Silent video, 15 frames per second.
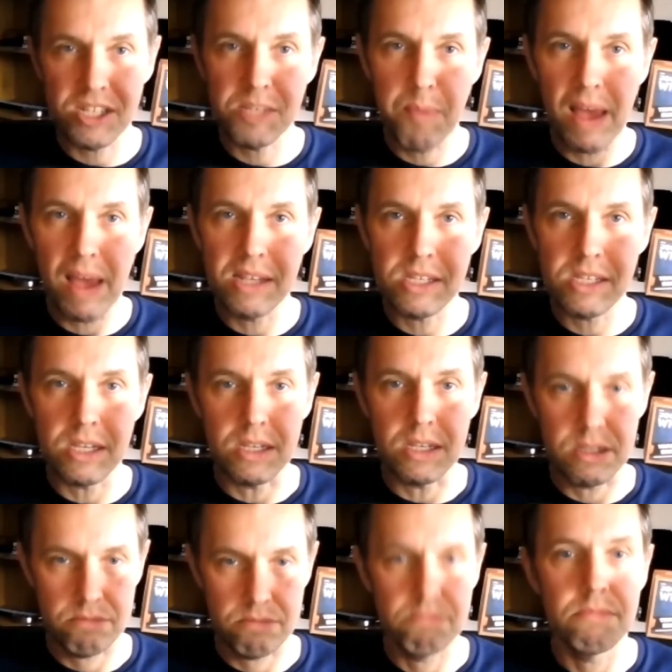
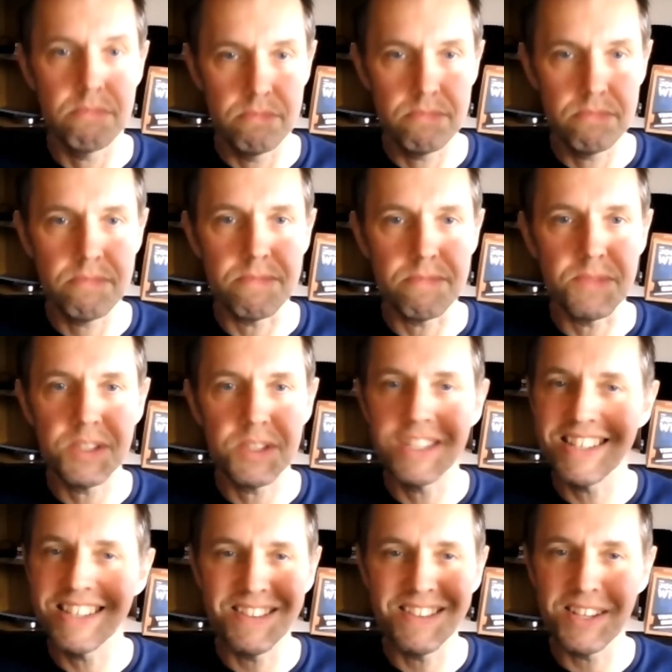Spencer's. This
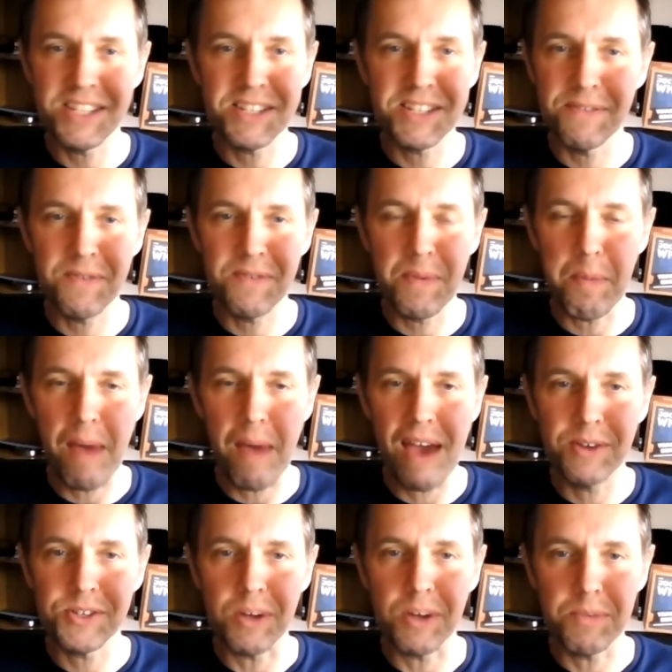isn't from the
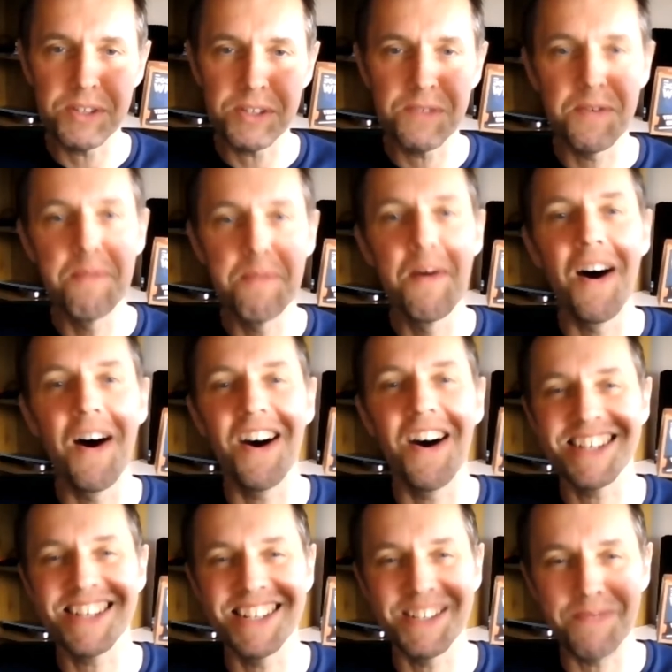pound shop. This is from
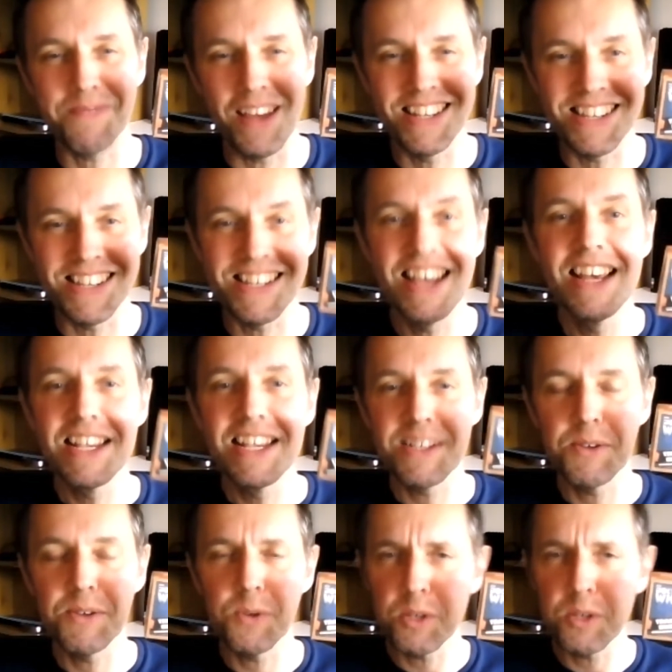Marks and Spencer's. So
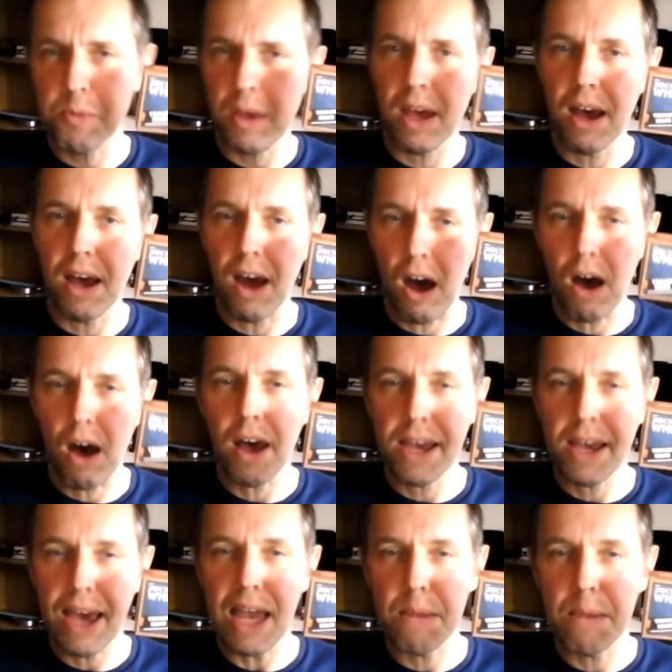it ought to be a high
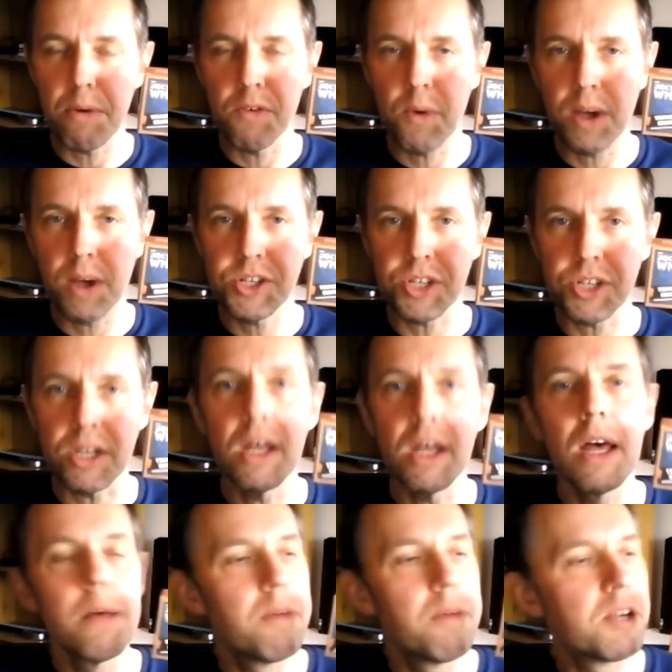caliber of question.
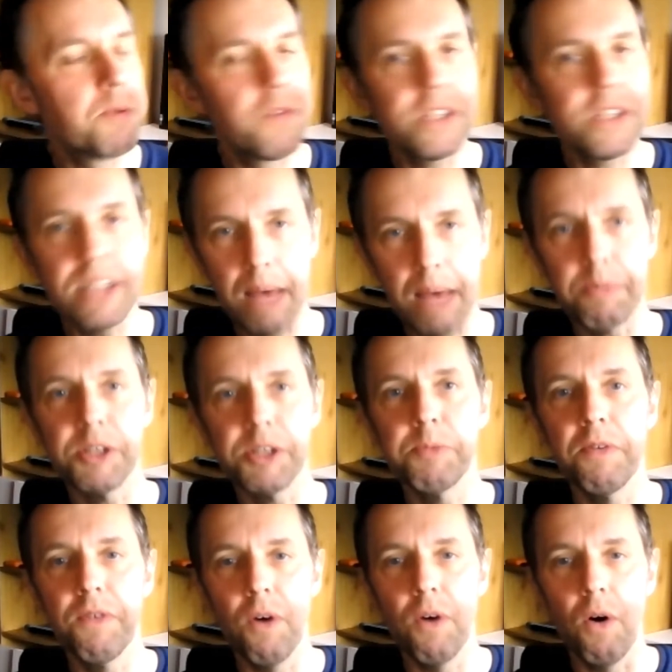But as we've established
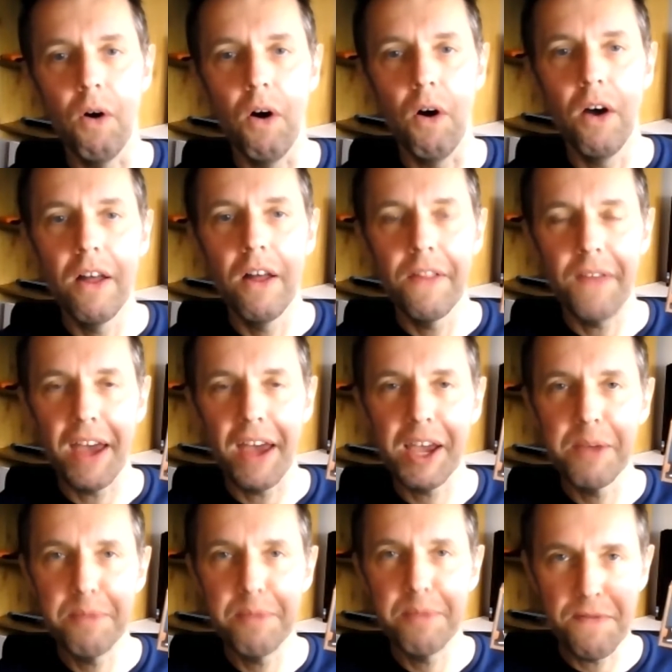before, they
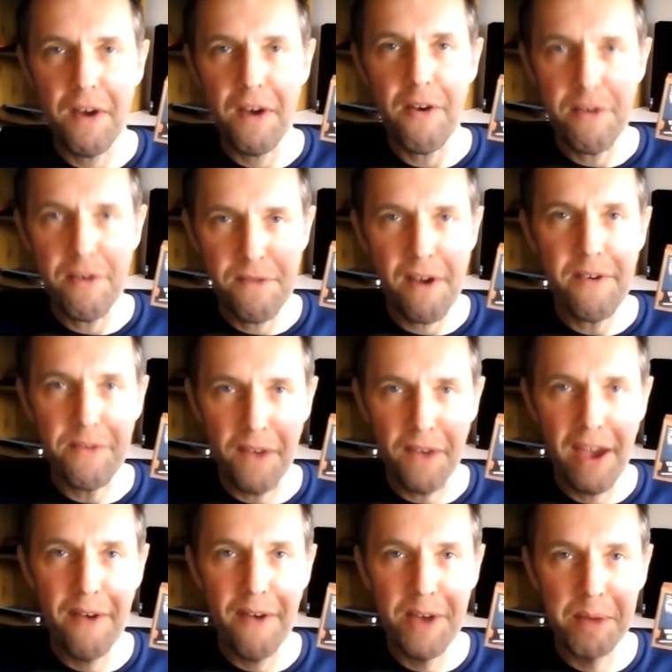can be very, very
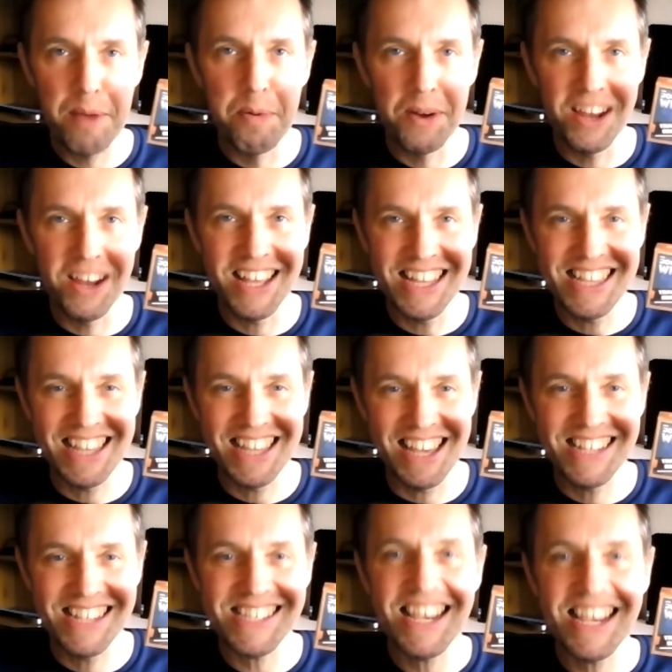variable in
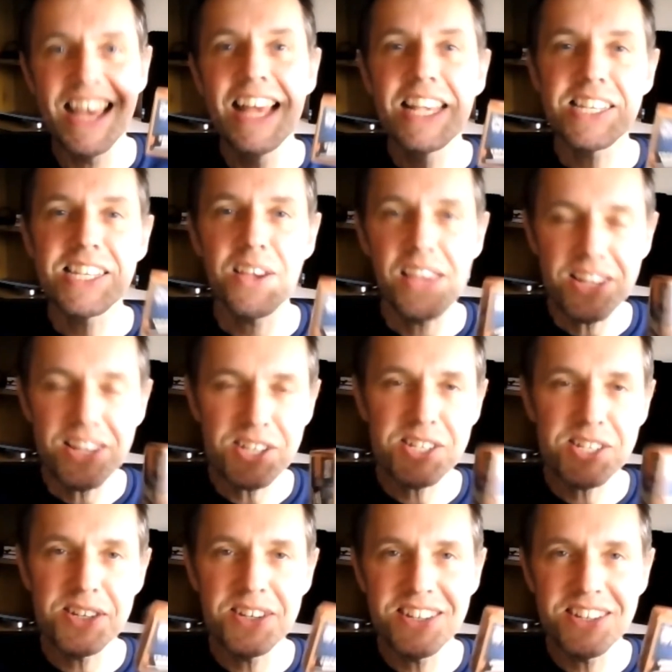this. So yeah, just
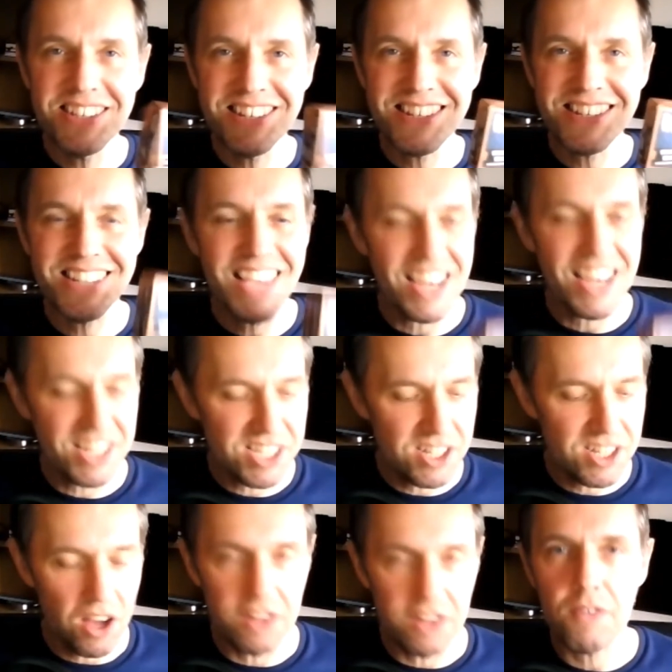to get us
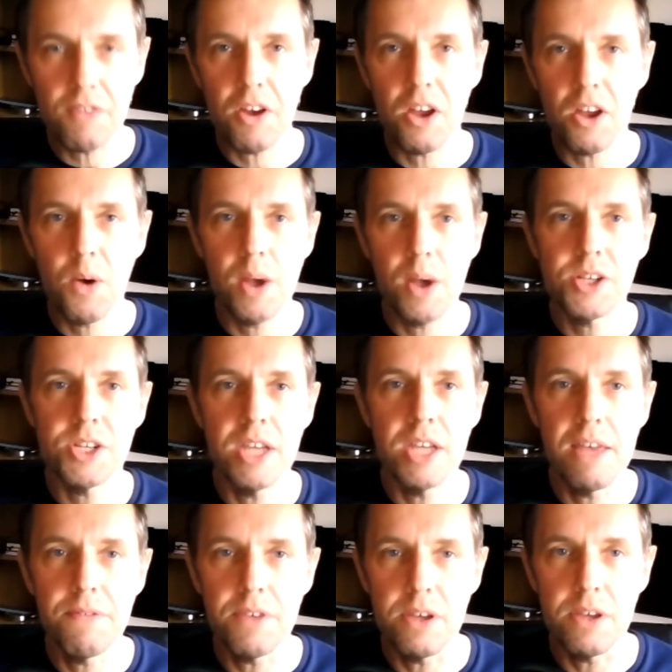started, I've got a question here
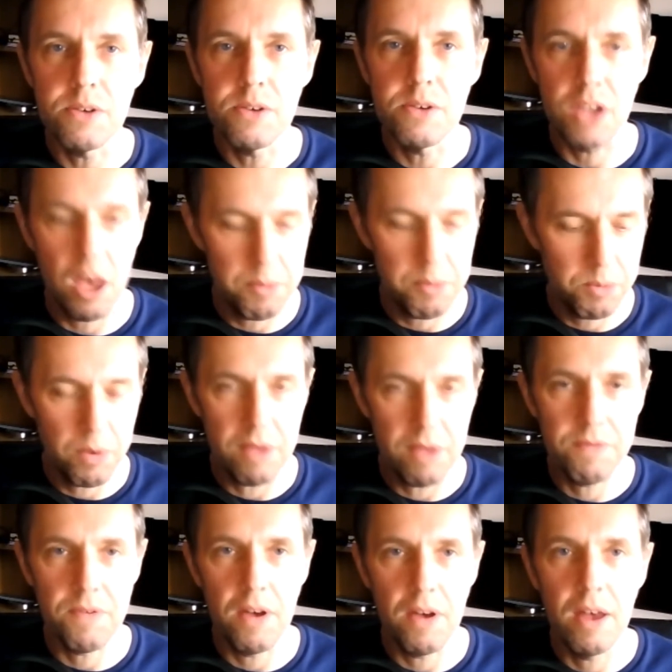for you, Simon.
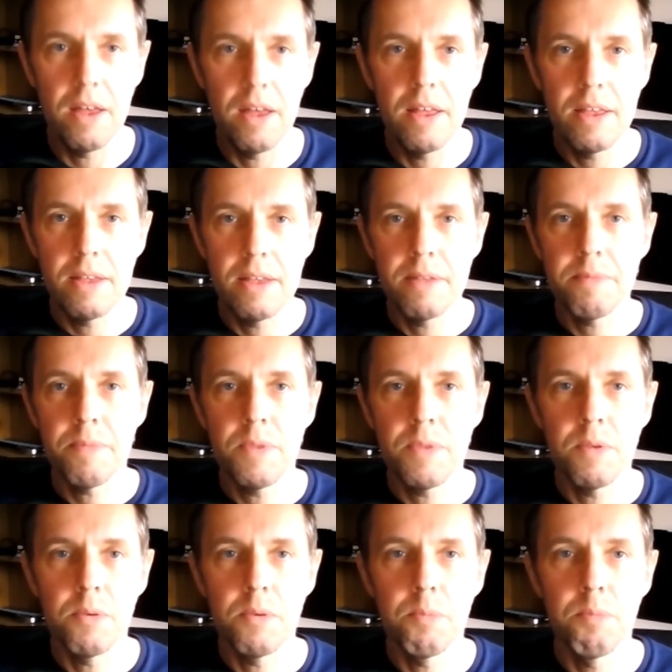We've
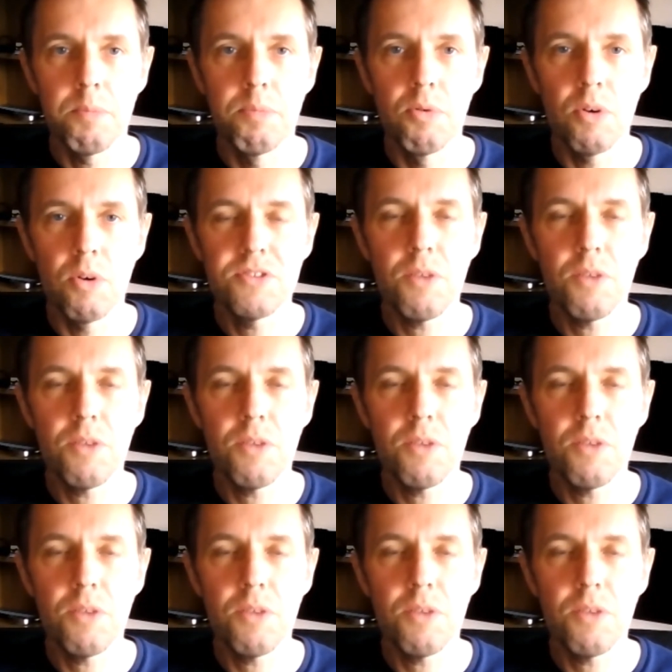brought it